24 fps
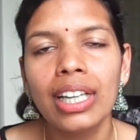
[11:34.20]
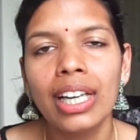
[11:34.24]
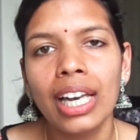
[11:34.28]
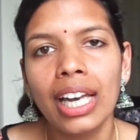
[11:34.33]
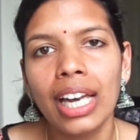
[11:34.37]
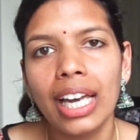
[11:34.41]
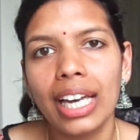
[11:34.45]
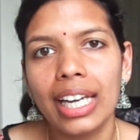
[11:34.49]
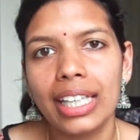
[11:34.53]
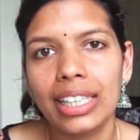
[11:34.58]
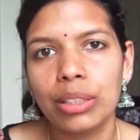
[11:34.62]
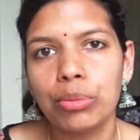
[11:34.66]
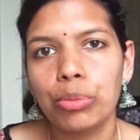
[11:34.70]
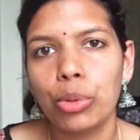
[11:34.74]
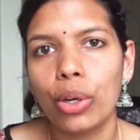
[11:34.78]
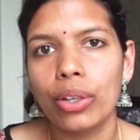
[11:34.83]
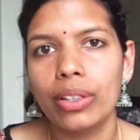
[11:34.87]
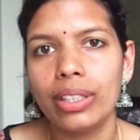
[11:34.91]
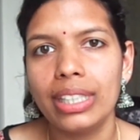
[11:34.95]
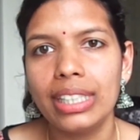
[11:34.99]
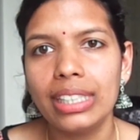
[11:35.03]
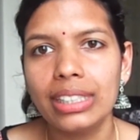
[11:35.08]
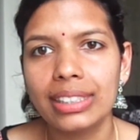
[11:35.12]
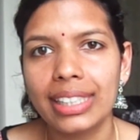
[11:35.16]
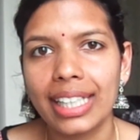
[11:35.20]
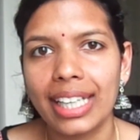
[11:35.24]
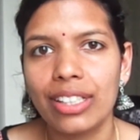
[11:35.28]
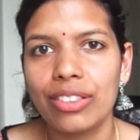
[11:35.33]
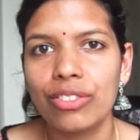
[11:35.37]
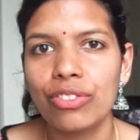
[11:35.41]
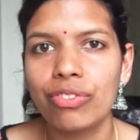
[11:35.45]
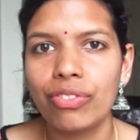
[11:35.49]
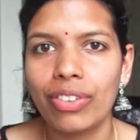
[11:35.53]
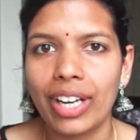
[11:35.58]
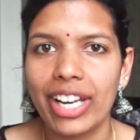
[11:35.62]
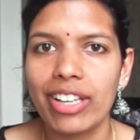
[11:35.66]
in the mornings and
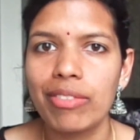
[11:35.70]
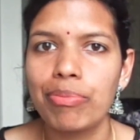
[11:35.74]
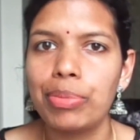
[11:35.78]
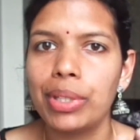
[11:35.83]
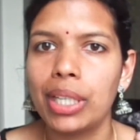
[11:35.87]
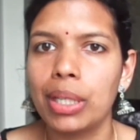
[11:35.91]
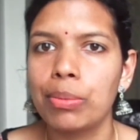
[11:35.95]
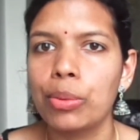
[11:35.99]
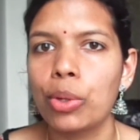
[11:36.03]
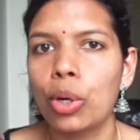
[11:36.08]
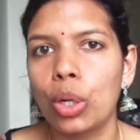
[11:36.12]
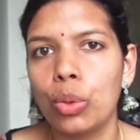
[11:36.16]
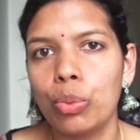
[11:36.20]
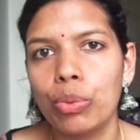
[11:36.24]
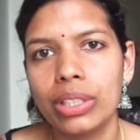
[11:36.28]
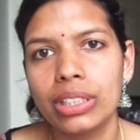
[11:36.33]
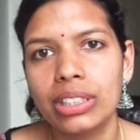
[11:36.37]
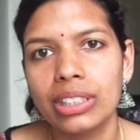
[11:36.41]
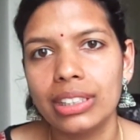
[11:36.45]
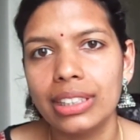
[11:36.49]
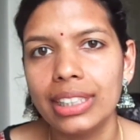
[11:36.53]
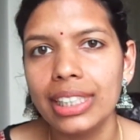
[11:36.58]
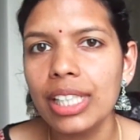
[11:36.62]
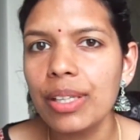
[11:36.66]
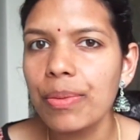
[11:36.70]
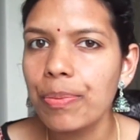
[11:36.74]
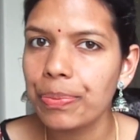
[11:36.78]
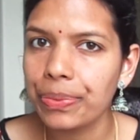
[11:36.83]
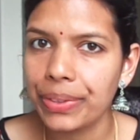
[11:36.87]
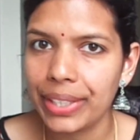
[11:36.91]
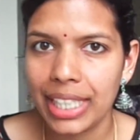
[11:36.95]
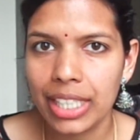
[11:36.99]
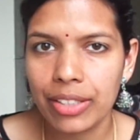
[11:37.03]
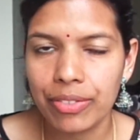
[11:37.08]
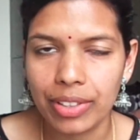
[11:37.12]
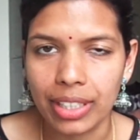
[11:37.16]
5 p.m. onwards in the
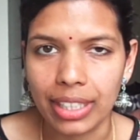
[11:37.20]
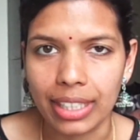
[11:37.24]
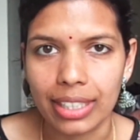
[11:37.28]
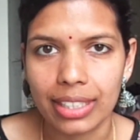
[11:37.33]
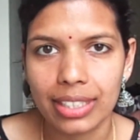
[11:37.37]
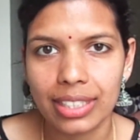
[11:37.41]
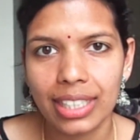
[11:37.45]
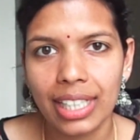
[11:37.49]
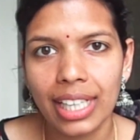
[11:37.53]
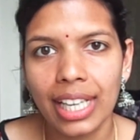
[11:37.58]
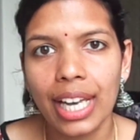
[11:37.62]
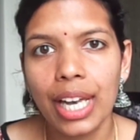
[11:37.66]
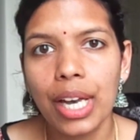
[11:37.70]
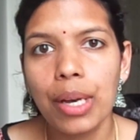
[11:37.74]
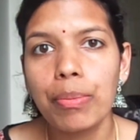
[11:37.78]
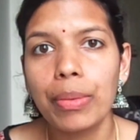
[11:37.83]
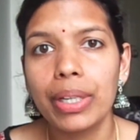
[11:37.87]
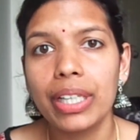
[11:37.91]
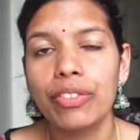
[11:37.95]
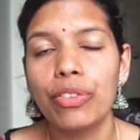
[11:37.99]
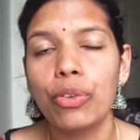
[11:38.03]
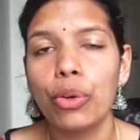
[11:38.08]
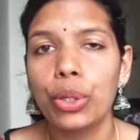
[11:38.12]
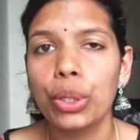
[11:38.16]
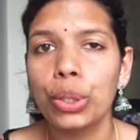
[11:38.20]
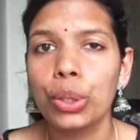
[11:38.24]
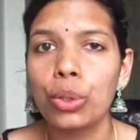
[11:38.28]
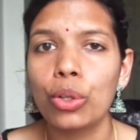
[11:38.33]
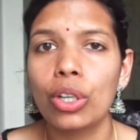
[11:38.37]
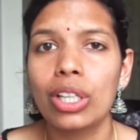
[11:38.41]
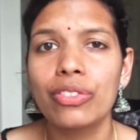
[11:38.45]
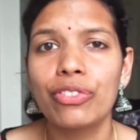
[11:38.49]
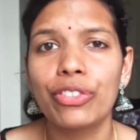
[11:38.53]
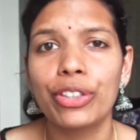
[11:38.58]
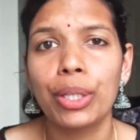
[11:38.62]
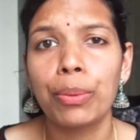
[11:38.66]
evenings. But if you want to go out
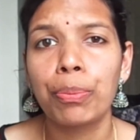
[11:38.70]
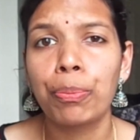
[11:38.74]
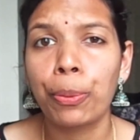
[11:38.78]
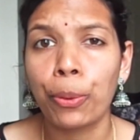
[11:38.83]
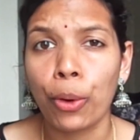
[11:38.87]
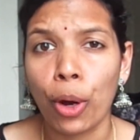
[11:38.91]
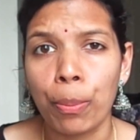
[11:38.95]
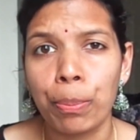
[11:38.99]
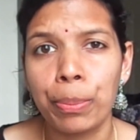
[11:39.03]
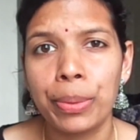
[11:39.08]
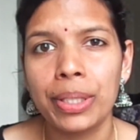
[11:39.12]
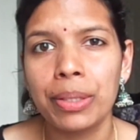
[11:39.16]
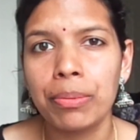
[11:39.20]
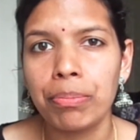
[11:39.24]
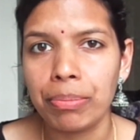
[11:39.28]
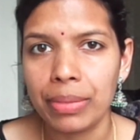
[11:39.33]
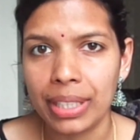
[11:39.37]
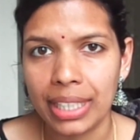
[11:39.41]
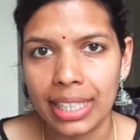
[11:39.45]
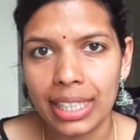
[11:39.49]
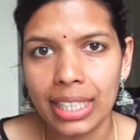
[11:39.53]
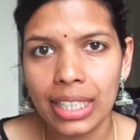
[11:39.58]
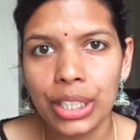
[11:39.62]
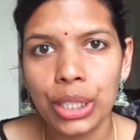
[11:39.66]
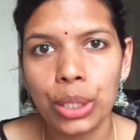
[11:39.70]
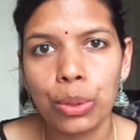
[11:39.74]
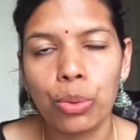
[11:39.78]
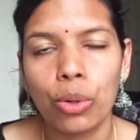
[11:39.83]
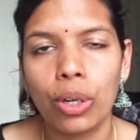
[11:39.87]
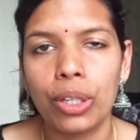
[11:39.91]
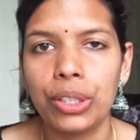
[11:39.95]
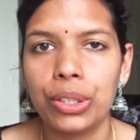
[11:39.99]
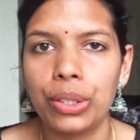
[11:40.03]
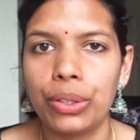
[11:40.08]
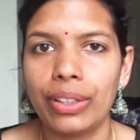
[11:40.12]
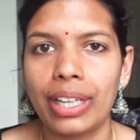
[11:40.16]
for a proper meal, you
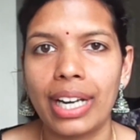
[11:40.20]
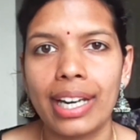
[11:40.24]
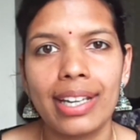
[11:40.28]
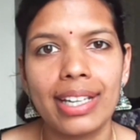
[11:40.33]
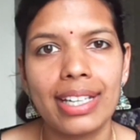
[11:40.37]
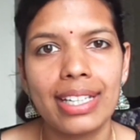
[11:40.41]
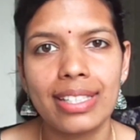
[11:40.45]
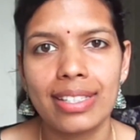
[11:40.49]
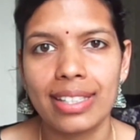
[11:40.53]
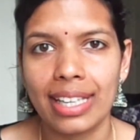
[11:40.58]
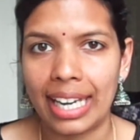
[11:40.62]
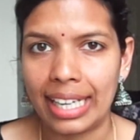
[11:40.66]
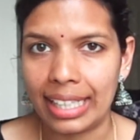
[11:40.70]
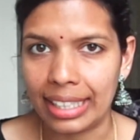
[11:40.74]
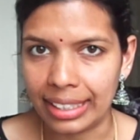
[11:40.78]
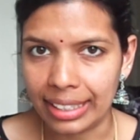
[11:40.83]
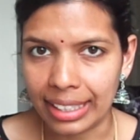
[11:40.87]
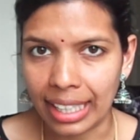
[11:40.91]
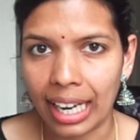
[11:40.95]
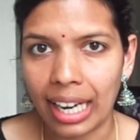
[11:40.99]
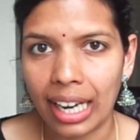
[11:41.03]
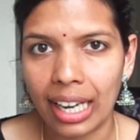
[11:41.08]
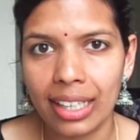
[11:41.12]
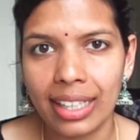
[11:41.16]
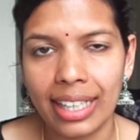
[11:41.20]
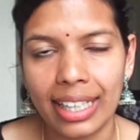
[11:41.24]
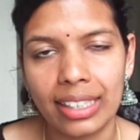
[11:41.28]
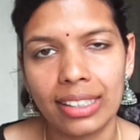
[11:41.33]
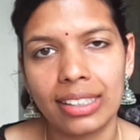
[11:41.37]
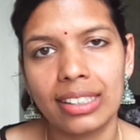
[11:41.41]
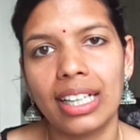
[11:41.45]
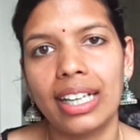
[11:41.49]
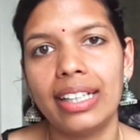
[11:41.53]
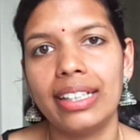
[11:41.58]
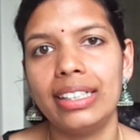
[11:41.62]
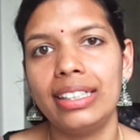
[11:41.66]
want rice and dal and
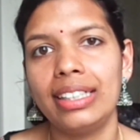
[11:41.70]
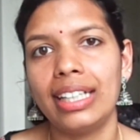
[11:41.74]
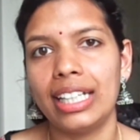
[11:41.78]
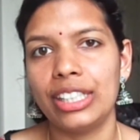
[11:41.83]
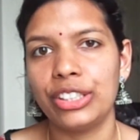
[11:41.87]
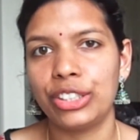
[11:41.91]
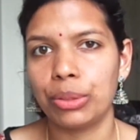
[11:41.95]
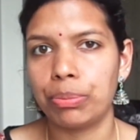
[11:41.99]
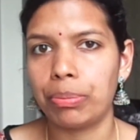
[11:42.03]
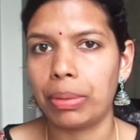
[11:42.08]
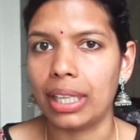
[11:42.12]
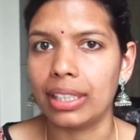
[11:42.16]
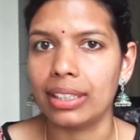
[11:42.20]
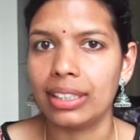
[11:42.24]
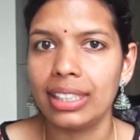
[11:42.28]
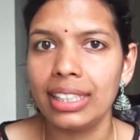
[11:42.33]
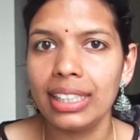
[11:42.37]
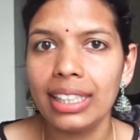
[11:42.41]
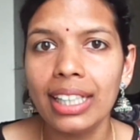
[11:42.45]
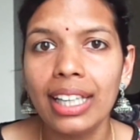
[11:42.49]
curry and chapati,